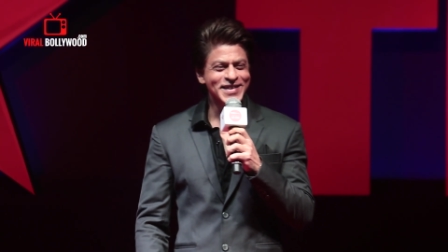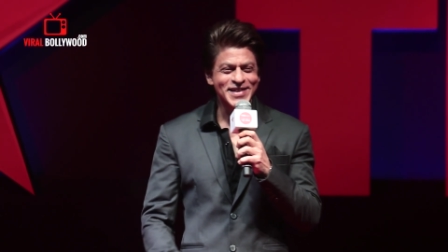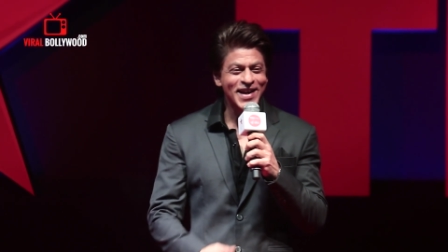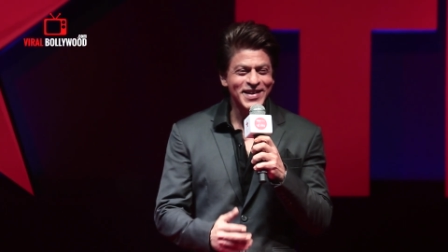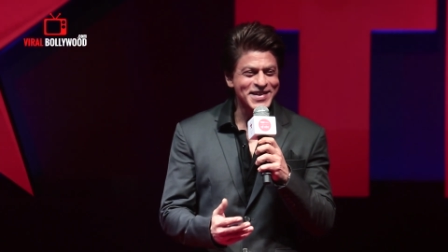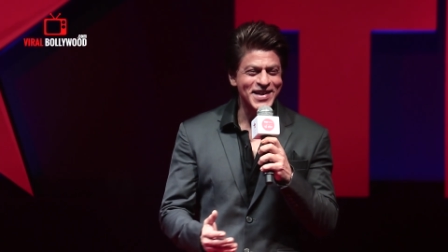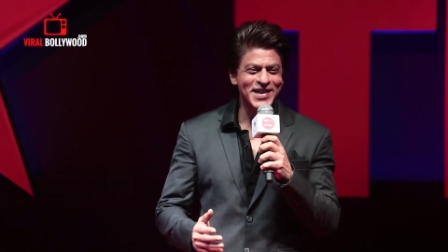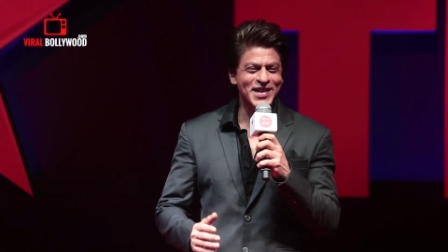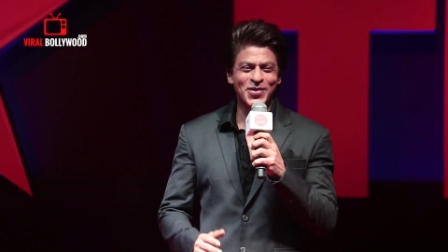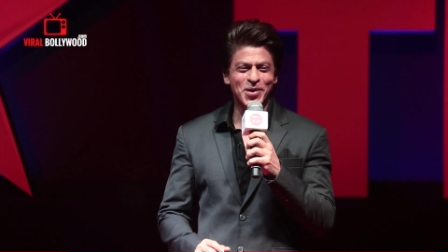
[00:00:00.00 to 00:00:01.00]
See, I didn't say
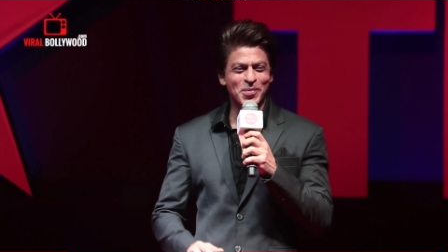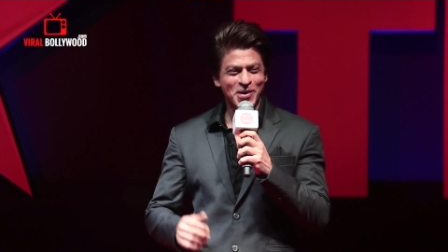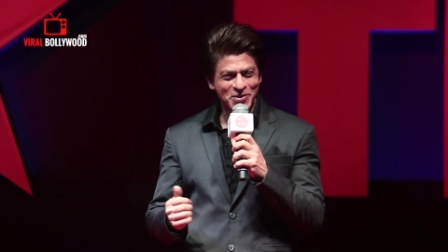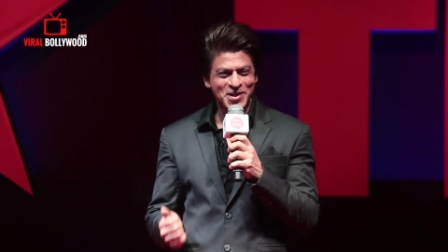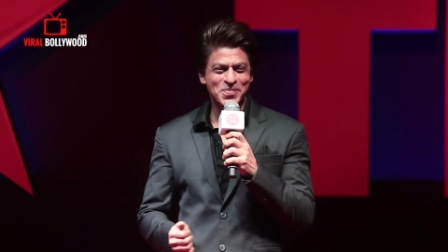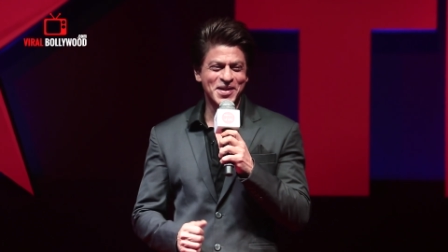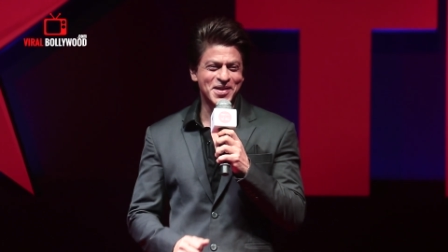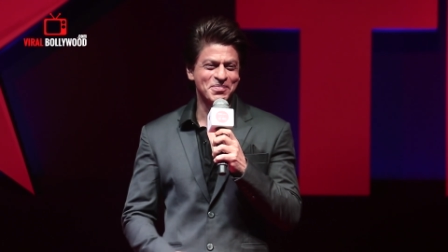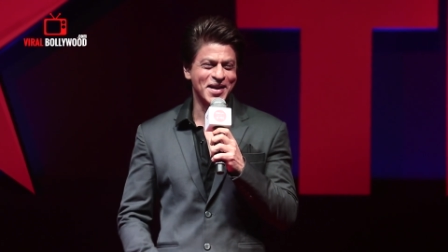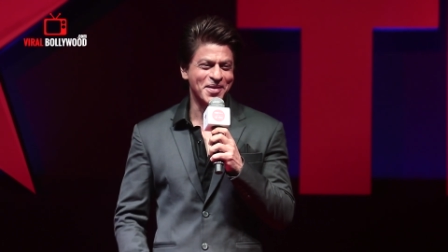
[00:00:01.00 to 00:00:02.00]
anything good about you, just made
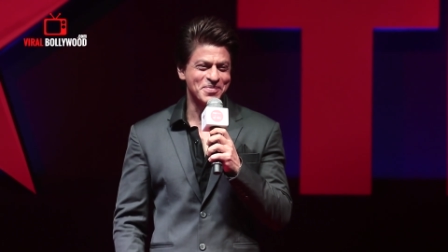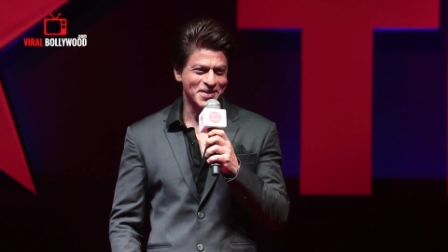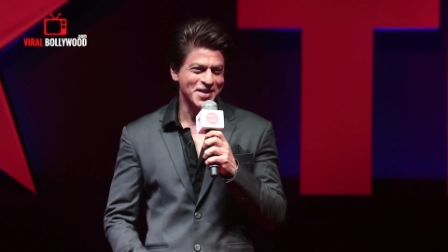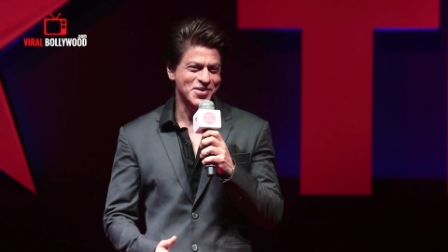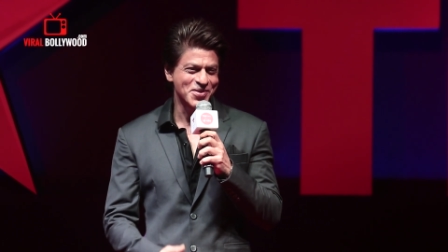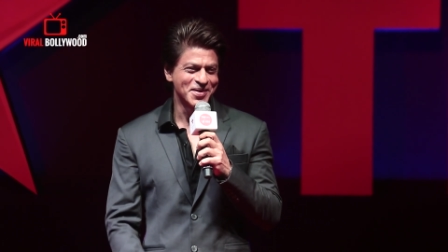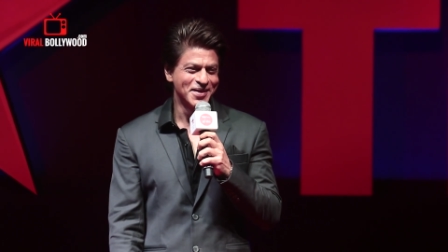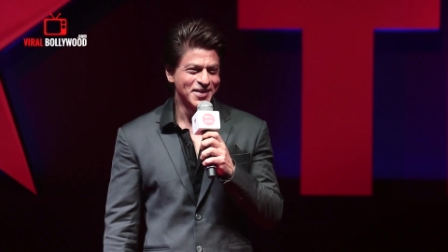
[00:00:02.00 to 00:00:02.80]
them clap. That's.